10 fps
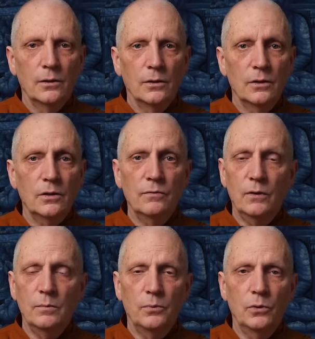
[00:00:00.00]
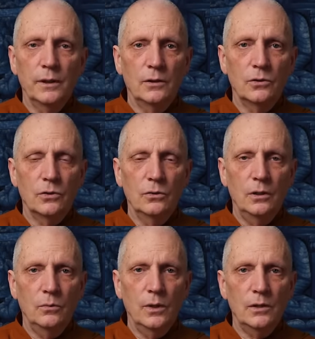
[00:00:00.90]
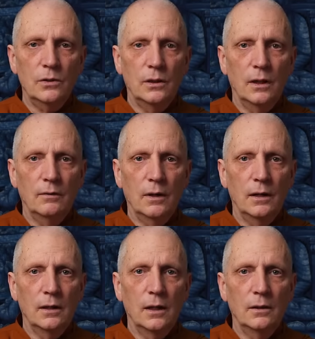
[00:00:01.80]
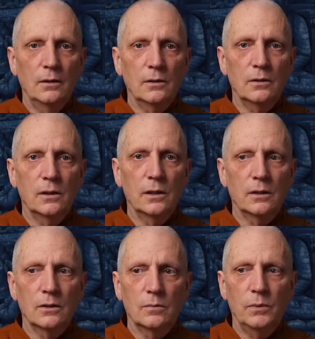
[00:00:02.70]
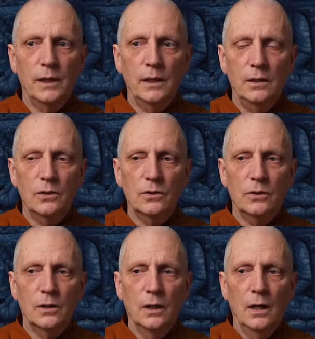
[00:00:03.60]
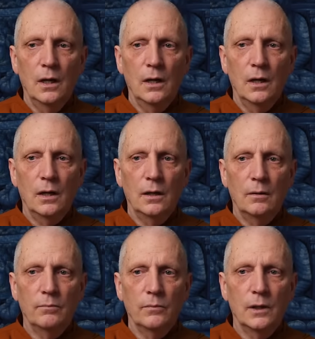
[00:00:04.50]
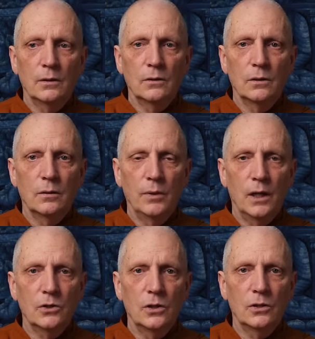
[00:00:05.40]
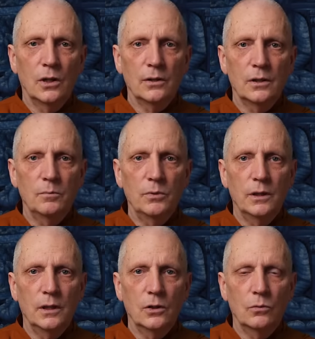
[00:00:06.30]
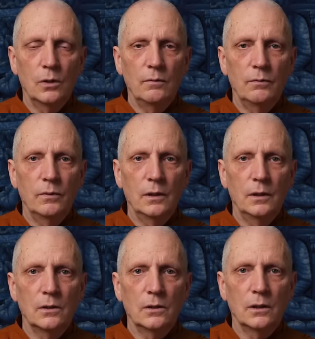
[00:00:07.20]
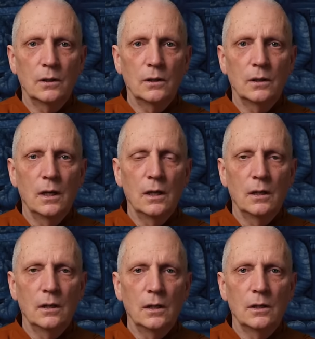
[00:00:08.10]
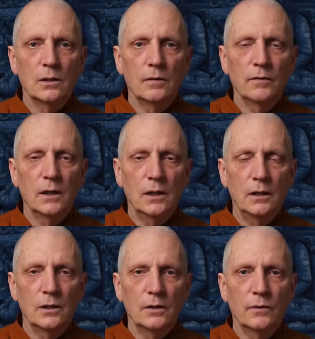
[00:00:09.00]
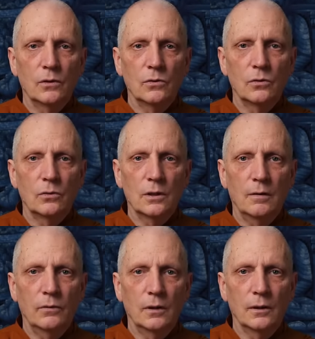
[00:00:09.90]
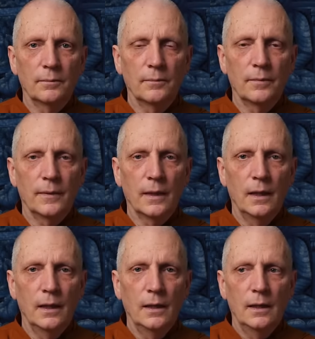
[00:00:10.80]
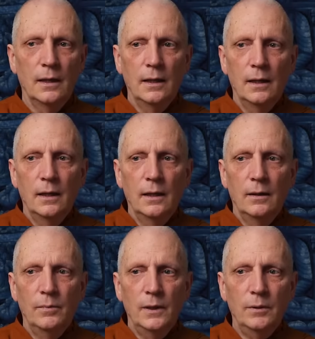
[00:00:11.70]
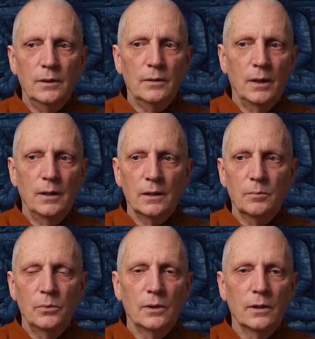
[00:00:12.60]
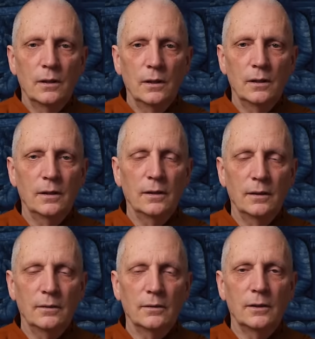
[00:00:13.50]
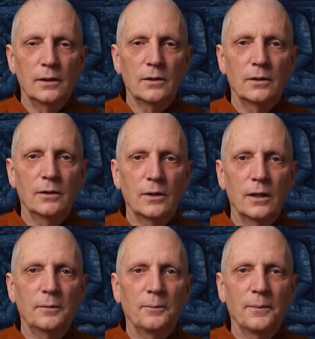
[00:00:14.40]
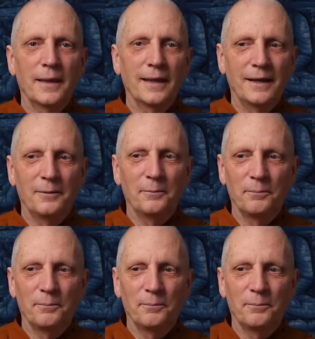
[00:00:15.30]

This is very poorly understood in the West, and I, I endlessly explain this um, that compassion is not sympathetic grief. It is, uh, it is loving kindness for those who are suffering. Maybe that's my next book. Oh, goodness. Okay. Yeah.